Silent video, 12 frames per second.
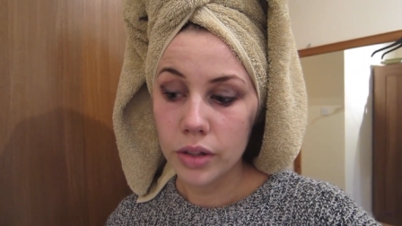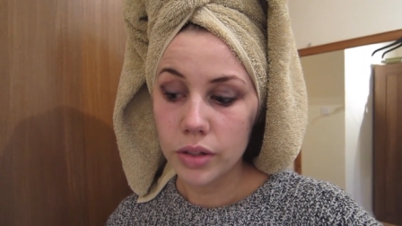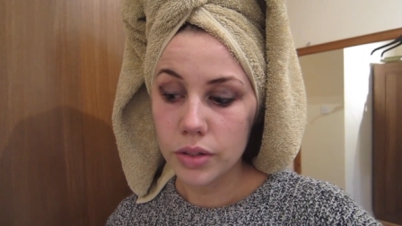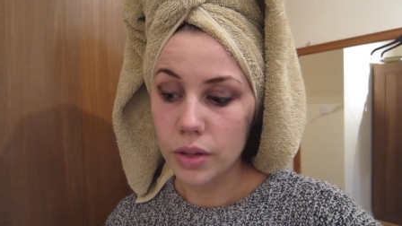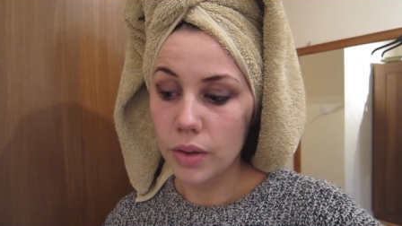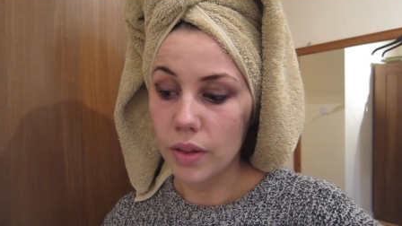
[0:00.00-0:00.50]

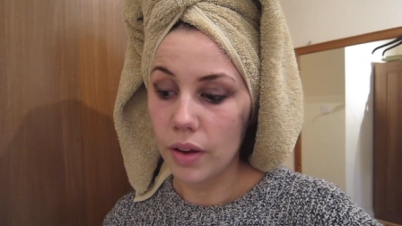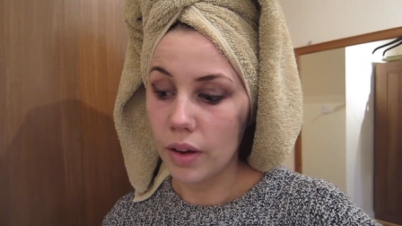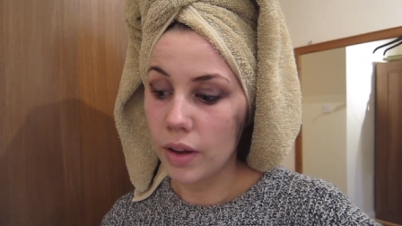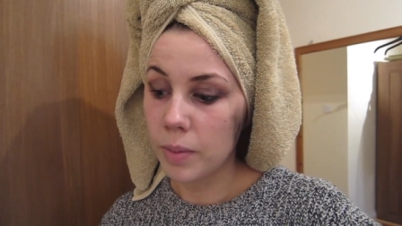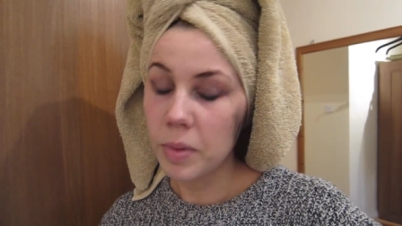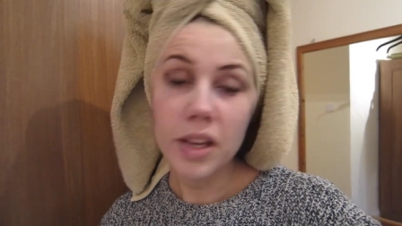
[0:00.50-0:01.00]
so that
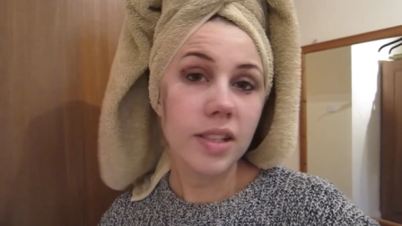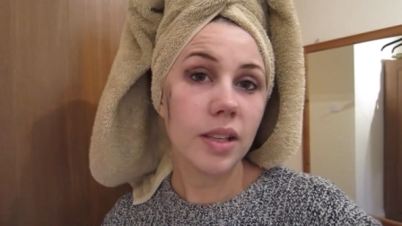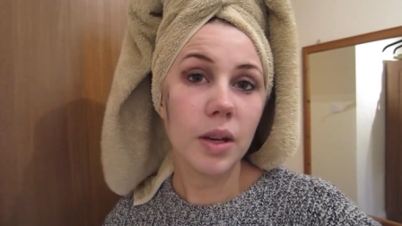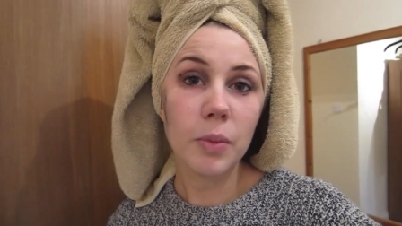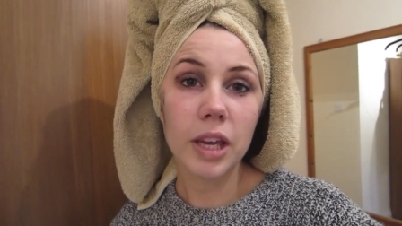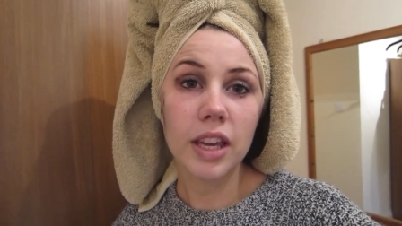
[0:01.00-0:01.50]
I'm nice
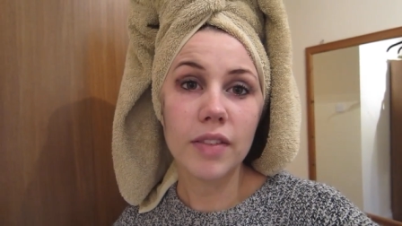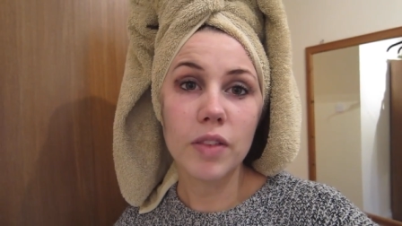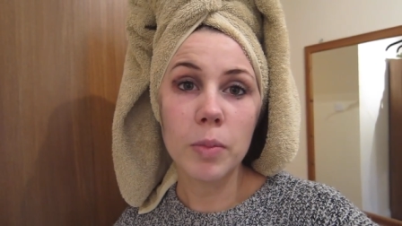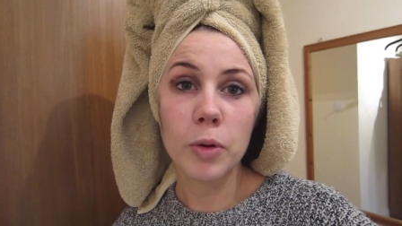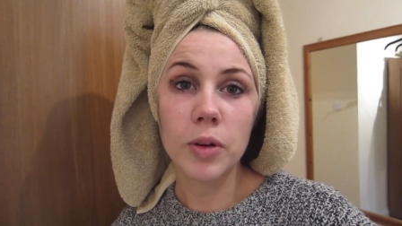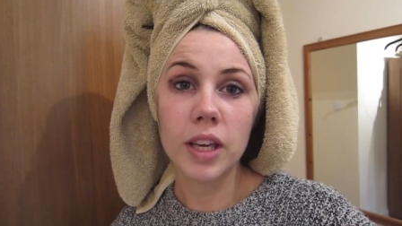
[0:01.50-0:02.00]
and awake for
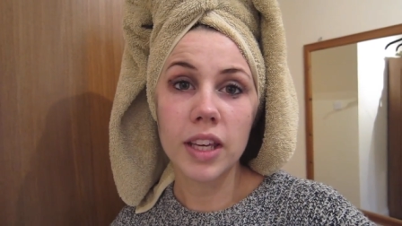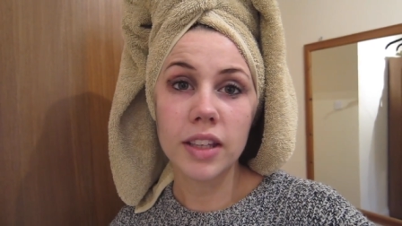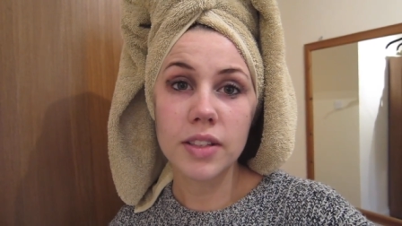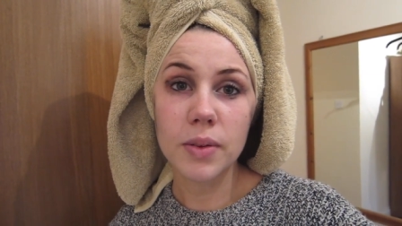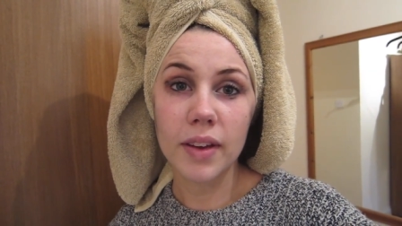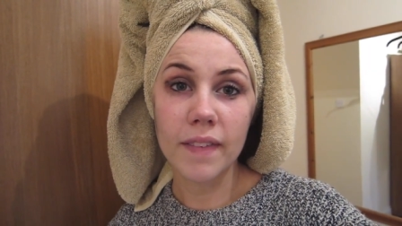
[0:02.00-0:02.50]
the morning,
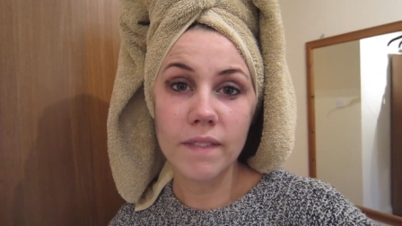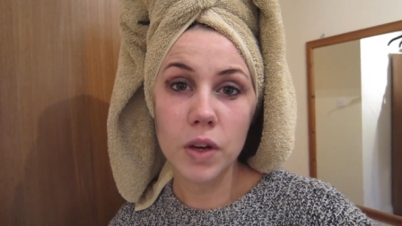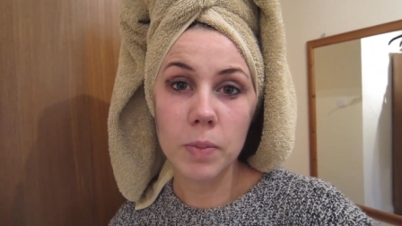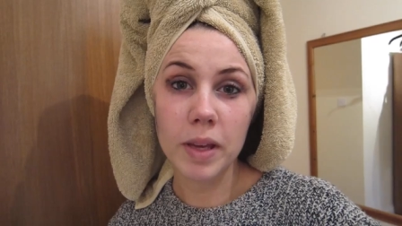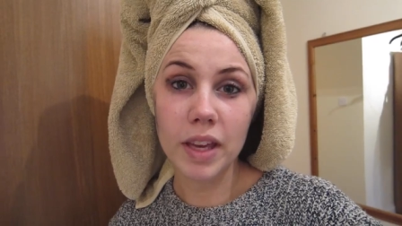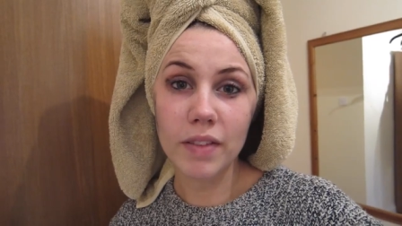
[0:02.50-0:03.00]
so I can
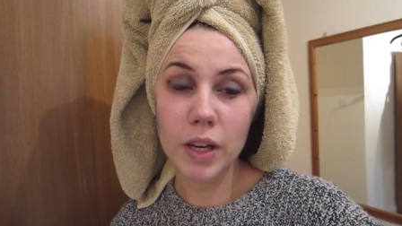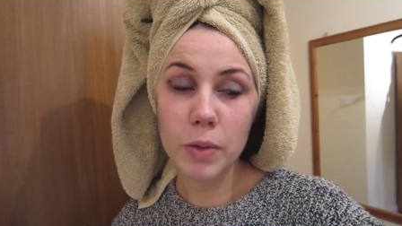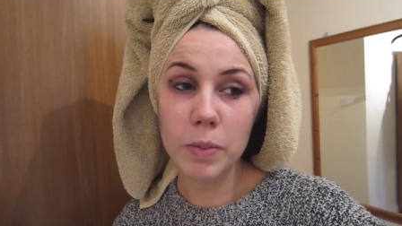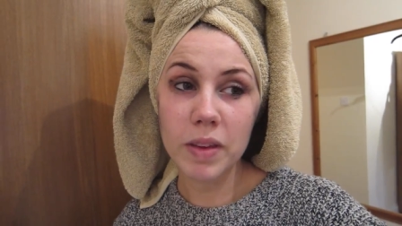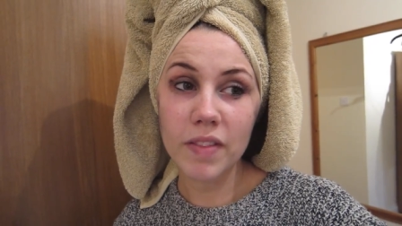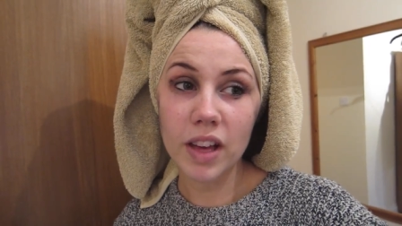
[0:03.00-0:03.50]
film my get ready
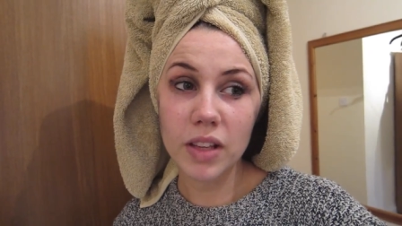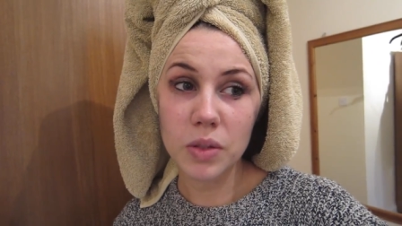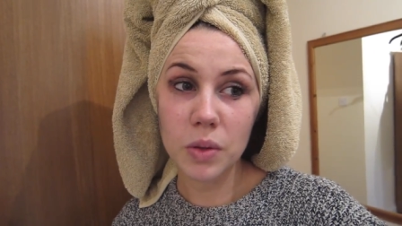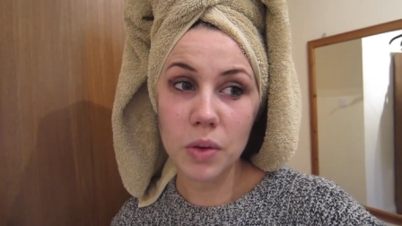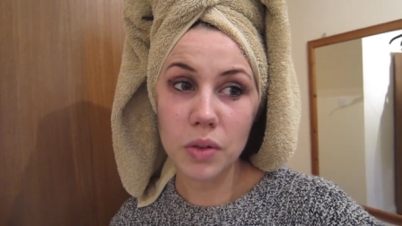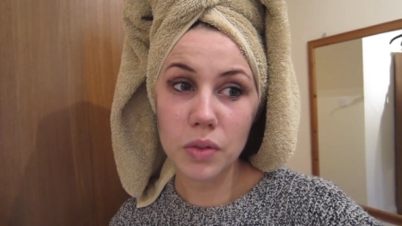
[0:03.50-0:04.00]
with me for
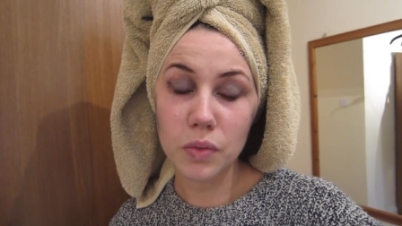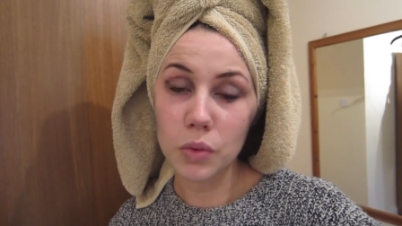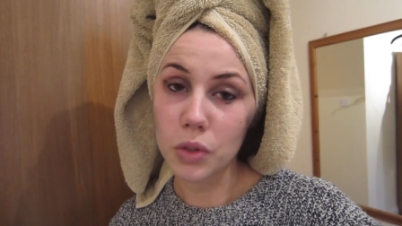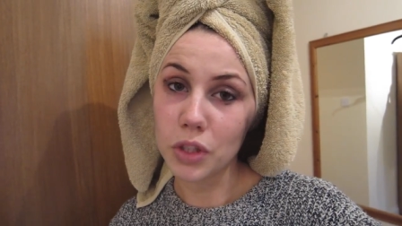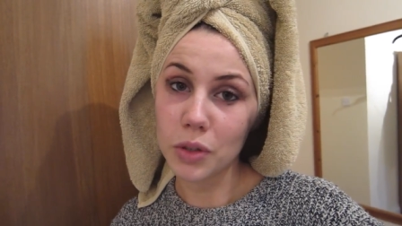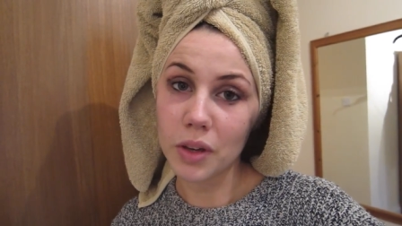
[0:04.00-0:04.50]
Ascot
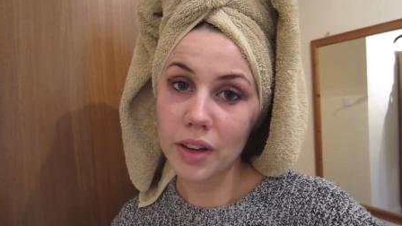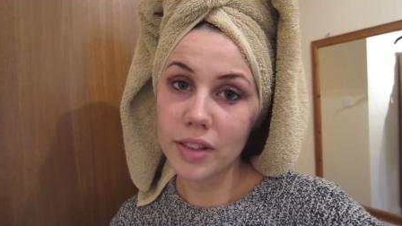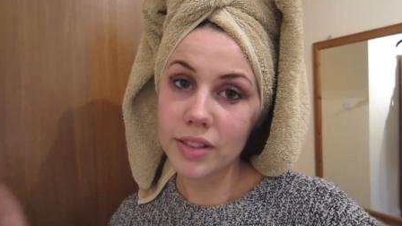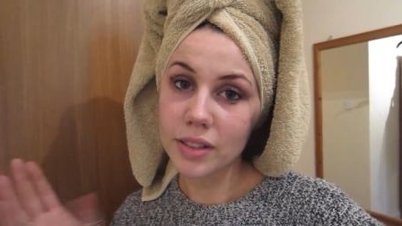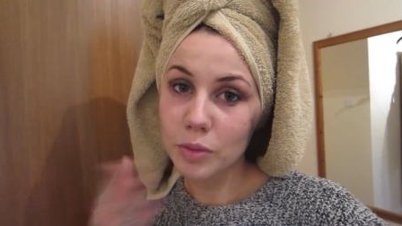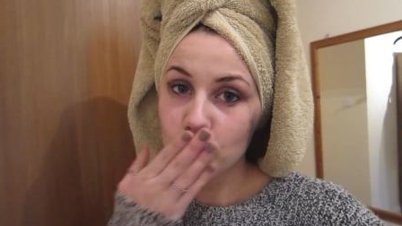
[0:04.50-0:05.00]
for you guys.